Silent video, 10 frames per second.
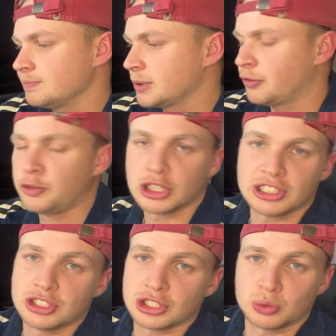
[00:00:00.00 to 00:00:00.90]

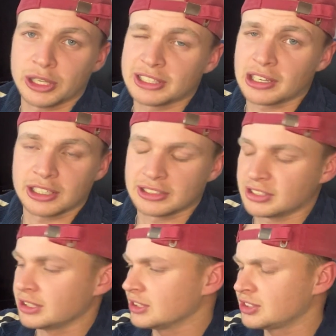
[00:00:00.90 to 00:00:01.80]
Fozzie just went out and
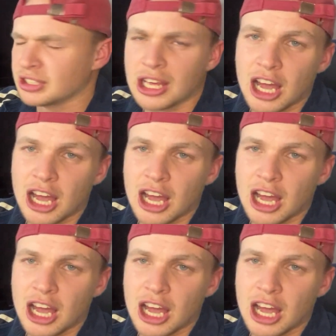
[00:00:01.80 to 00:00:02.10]
said, listen,